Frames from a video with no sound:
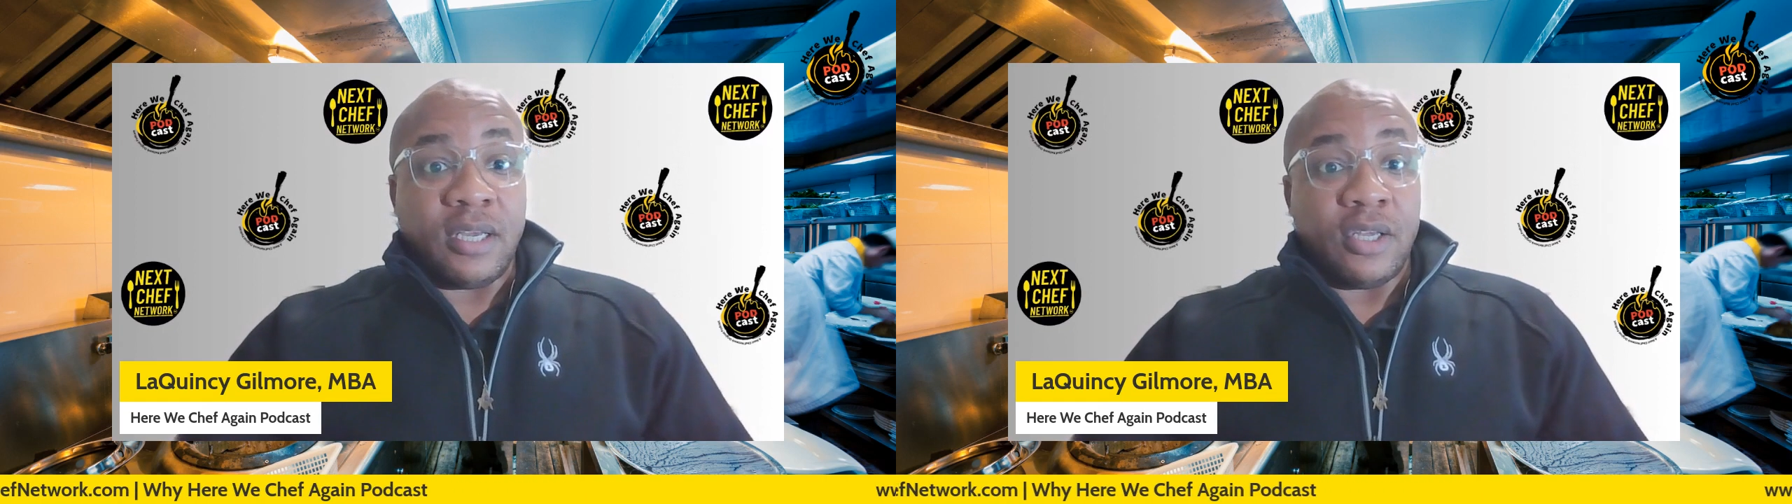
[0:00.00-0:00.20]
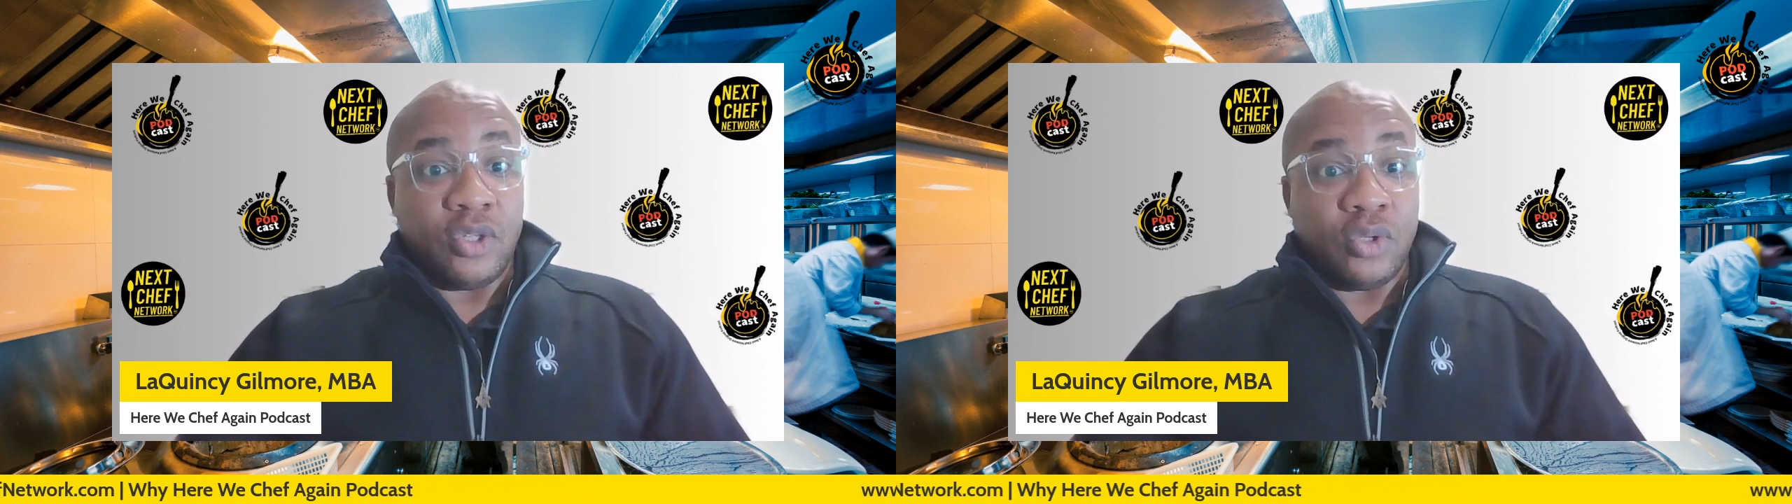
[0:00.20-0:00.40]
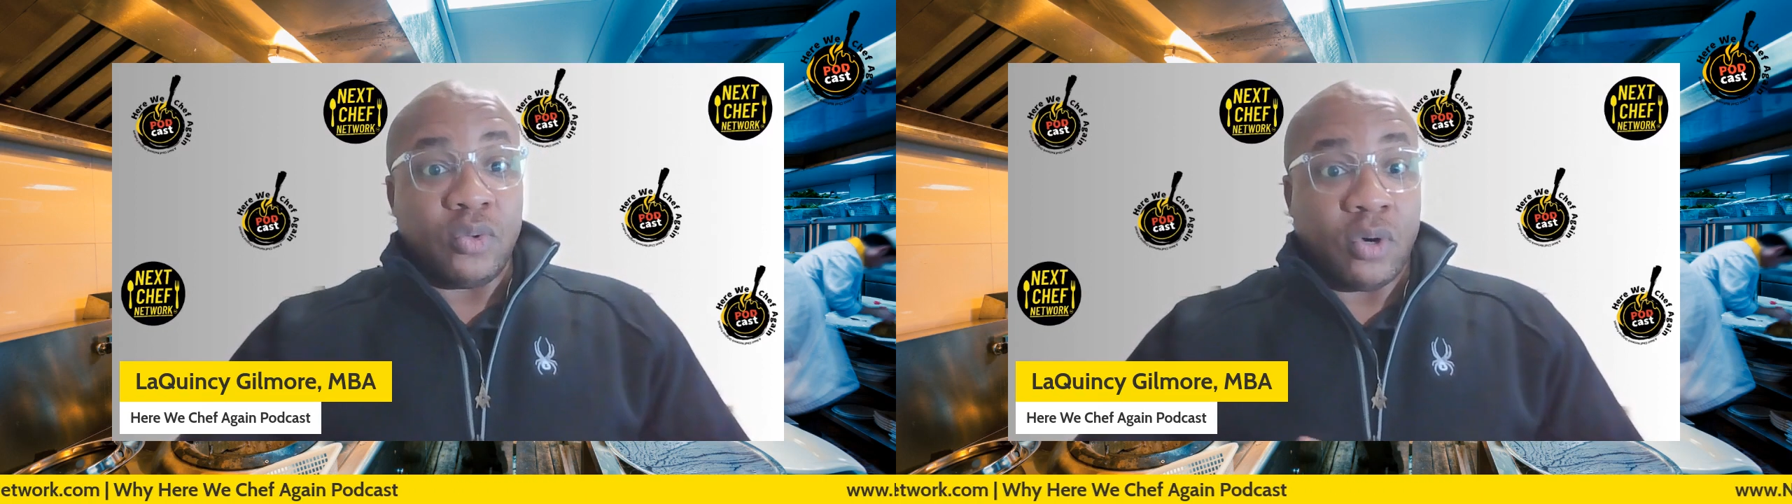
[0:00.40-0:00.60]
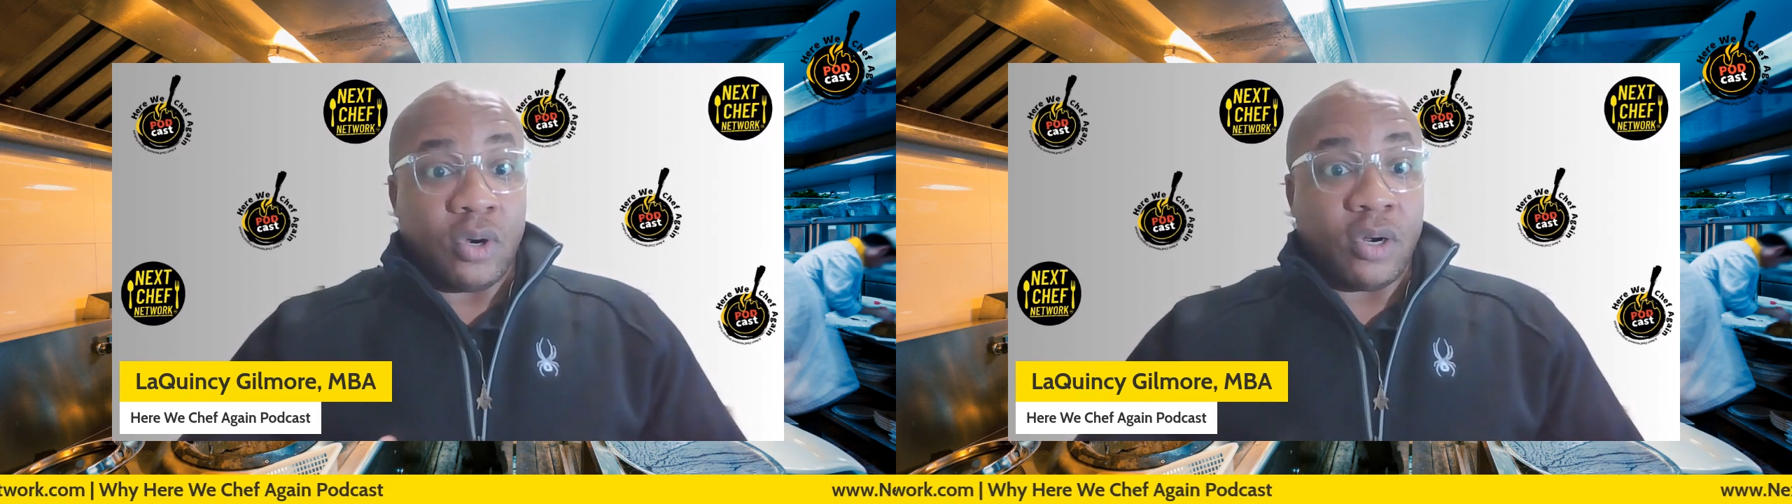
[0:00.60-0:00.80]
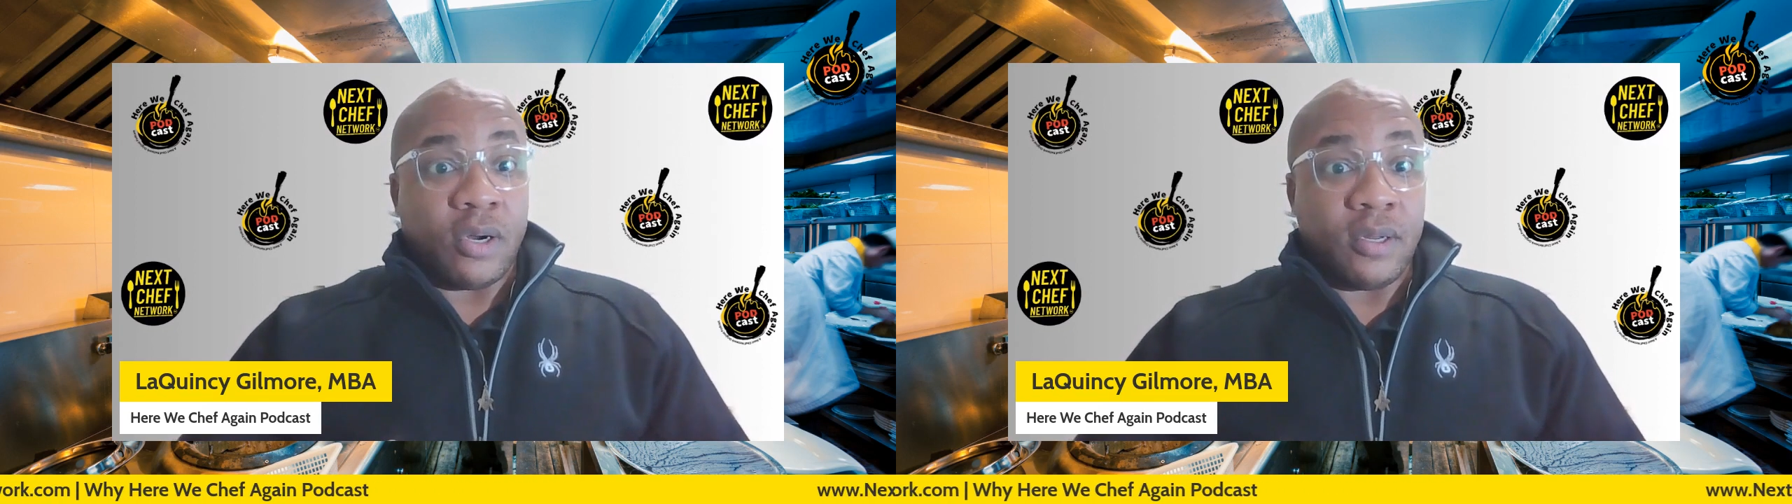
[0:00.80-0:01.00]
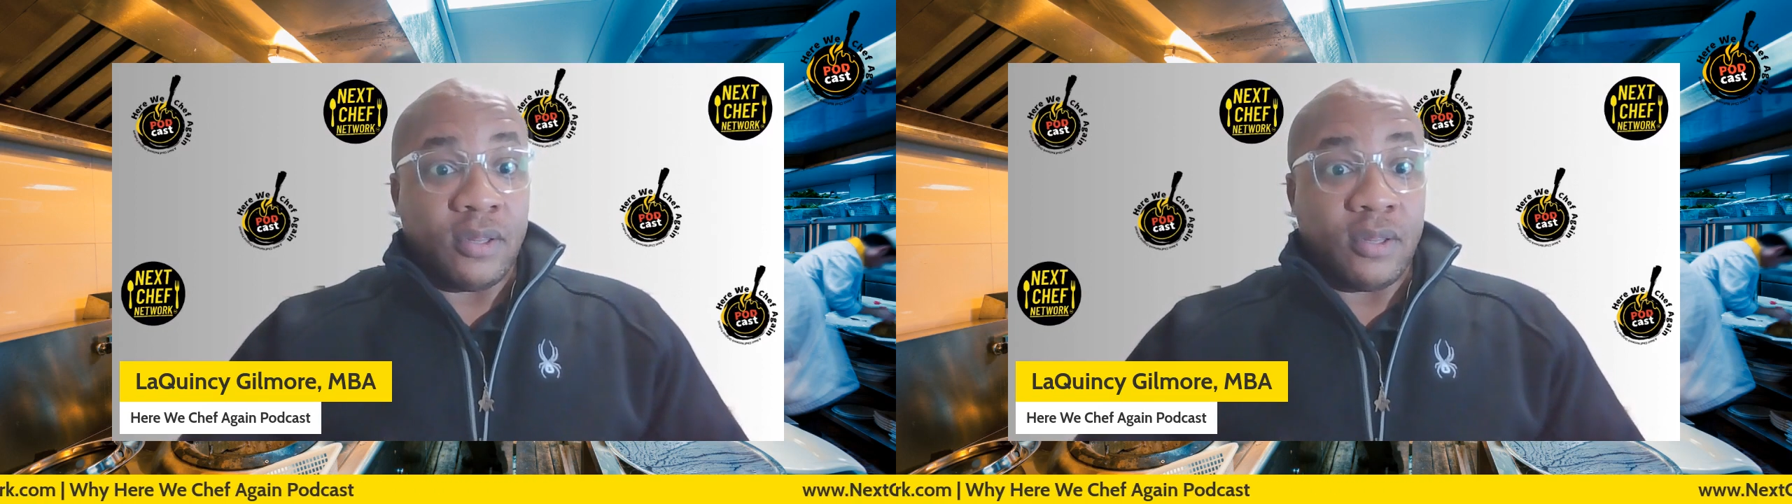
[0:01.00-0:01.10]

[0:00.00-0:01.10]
and you are